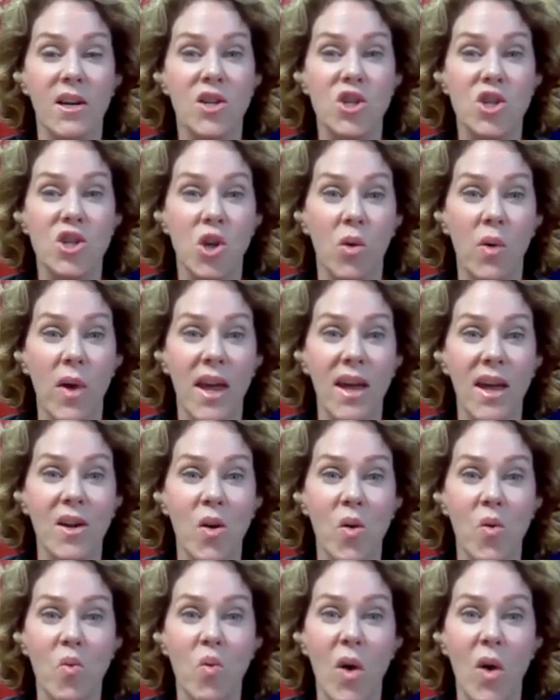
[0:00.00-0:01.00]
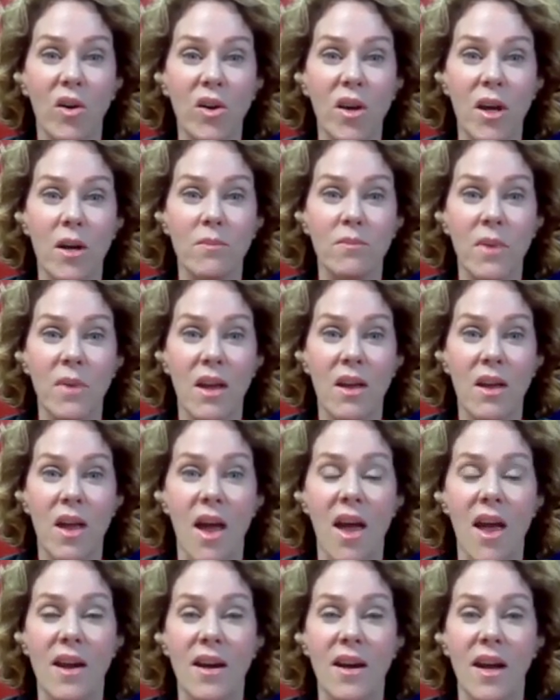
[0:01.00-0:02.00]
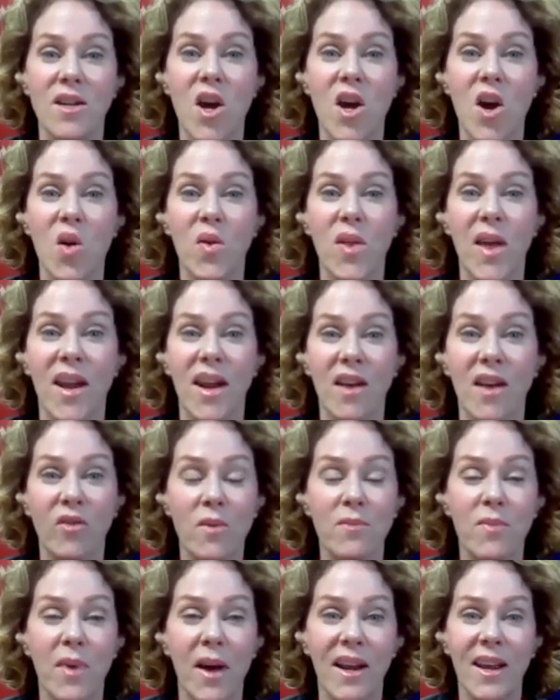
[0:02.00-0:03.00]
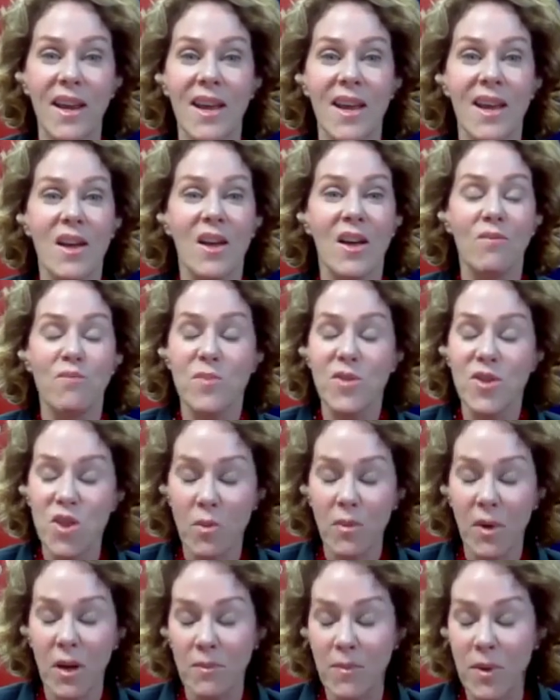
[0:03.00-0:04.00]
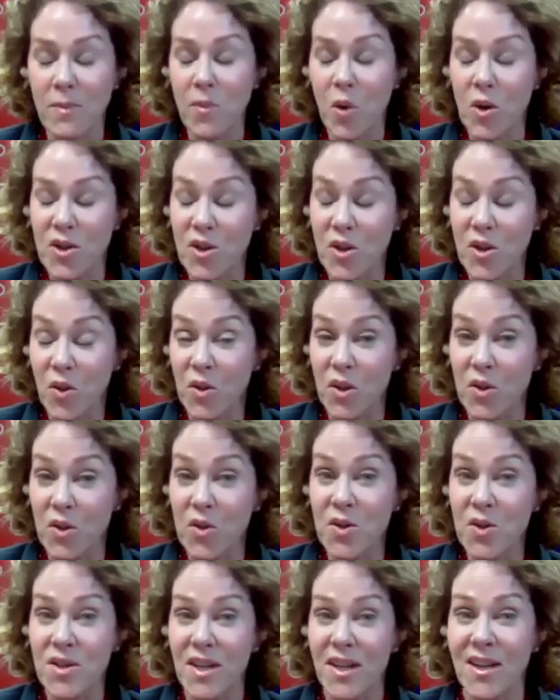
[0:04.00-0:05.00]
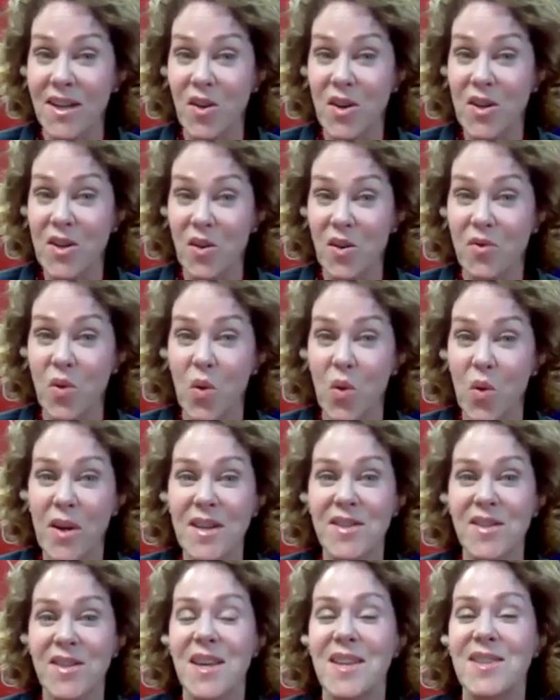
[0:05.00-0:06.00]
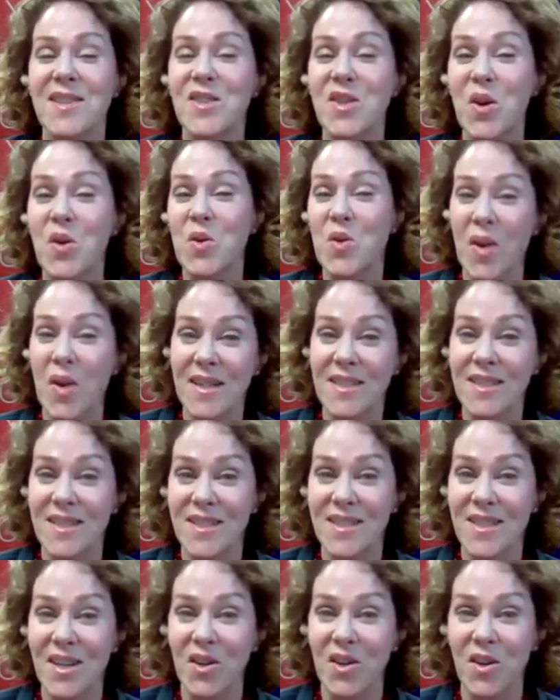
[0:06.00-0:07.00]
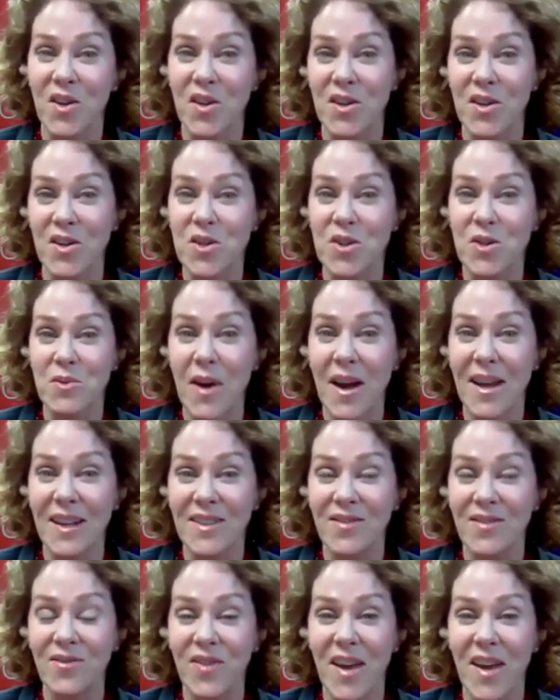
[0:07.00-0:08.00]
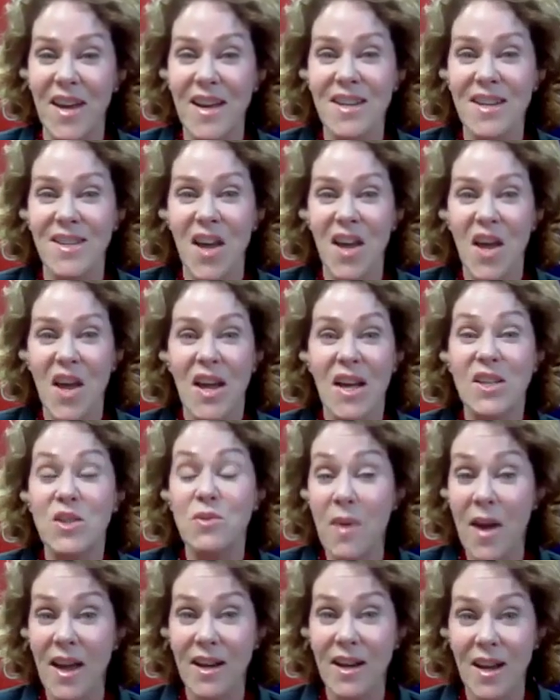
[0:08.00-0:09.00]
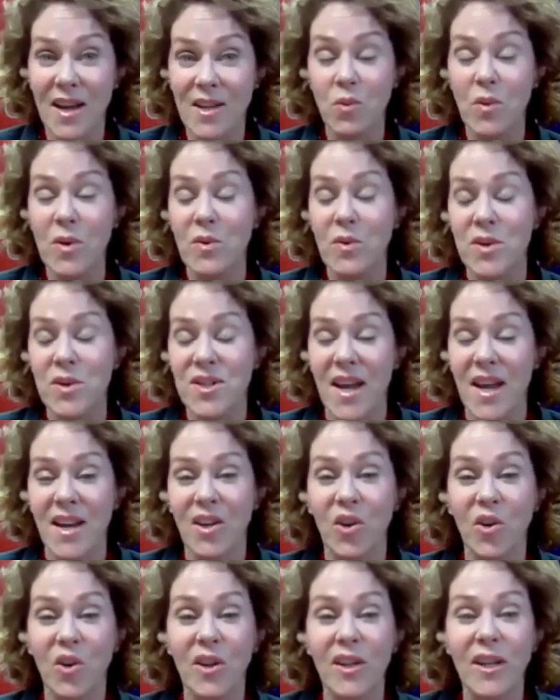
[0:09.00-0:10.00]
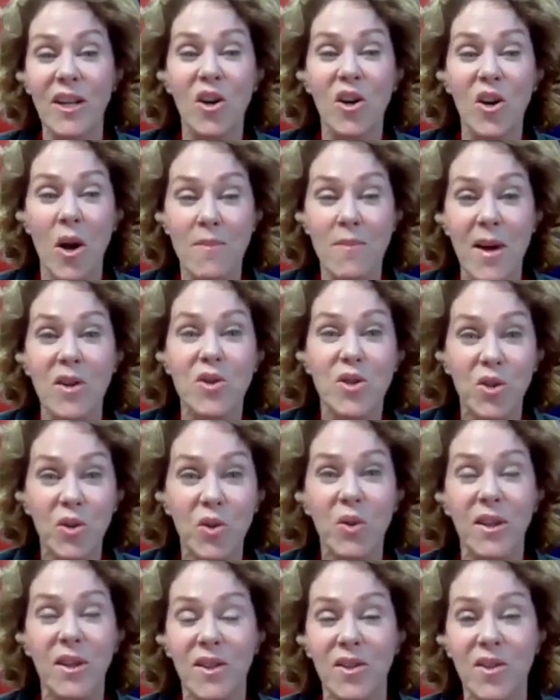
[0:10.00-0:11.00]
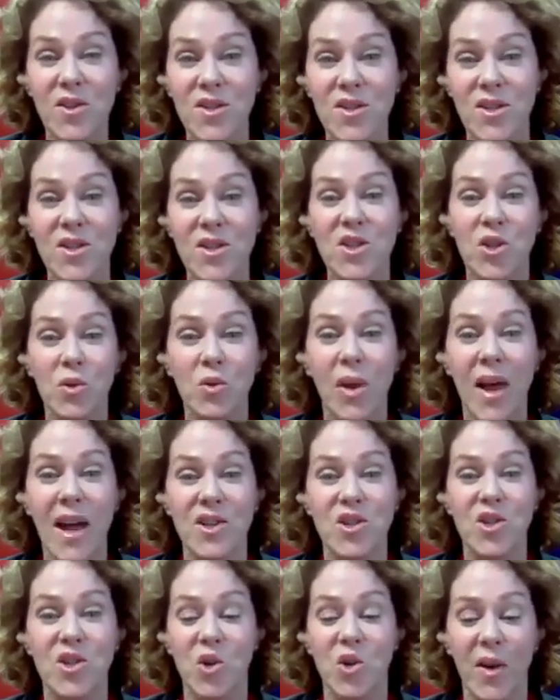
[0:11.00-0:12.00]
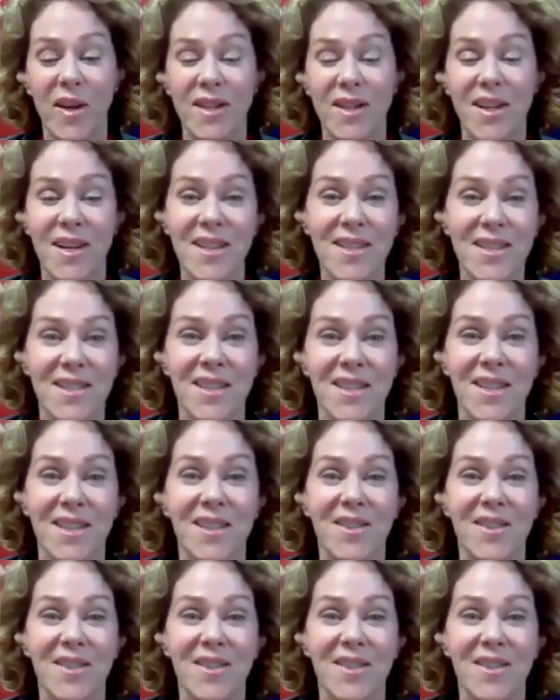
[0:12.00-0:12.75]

Joanne, welcome. And I know that so many people are so used to hearing your voice. It's so great to see your smiling face. It's been, as we were saying earlier, about 2 years since you last joined us.